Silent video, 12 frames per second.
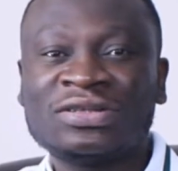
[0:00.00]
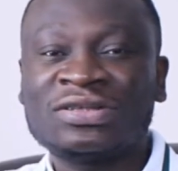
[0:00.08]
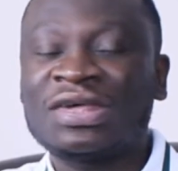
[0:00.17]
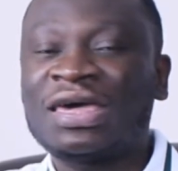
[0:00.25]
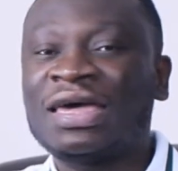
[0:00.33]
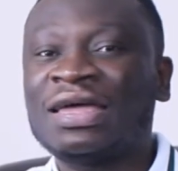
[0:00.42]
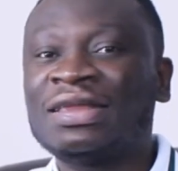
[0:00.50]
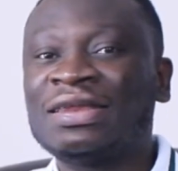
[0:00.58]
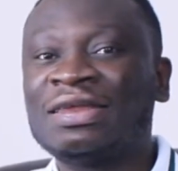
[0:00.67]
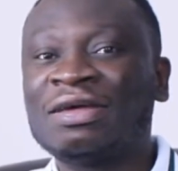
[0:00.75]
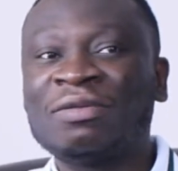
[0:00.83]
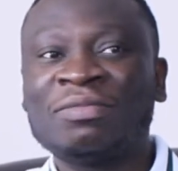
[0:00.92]
and
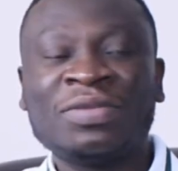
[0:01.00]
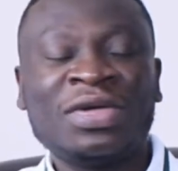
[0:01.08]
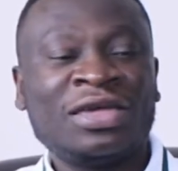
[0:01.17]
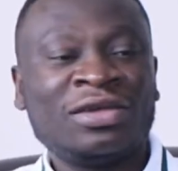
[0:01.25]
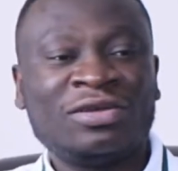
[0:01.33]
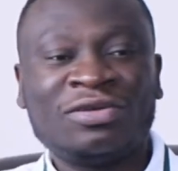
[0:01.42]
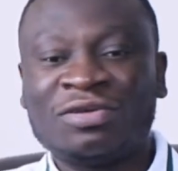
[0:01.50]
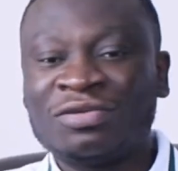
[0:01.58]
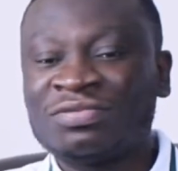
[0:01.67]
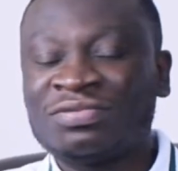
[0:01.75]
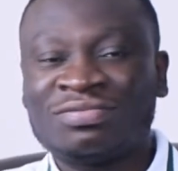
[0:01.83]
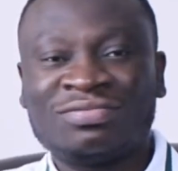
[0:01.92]

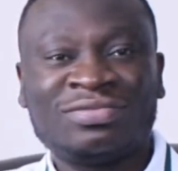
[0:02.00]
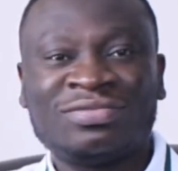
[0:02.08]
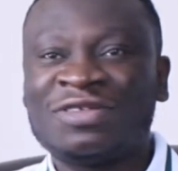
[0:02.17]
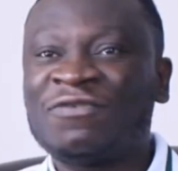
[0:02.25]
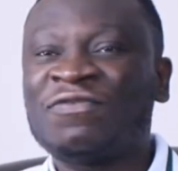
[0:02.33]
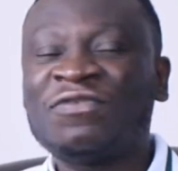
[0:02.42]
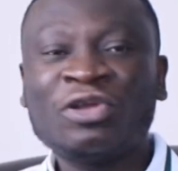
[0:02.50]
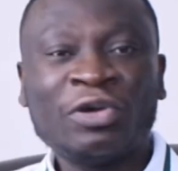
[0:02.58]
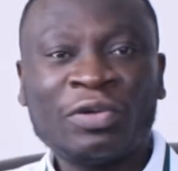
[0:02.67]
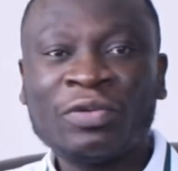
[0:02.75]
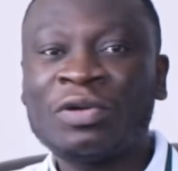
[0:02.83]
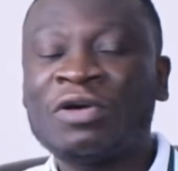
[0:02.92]
the
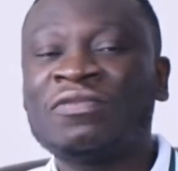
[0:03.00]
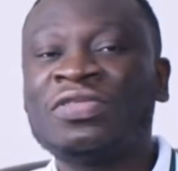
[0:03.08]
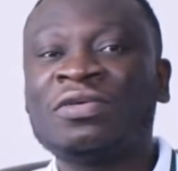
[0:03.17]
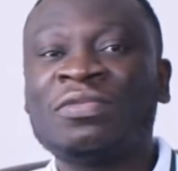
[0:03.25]
flow of the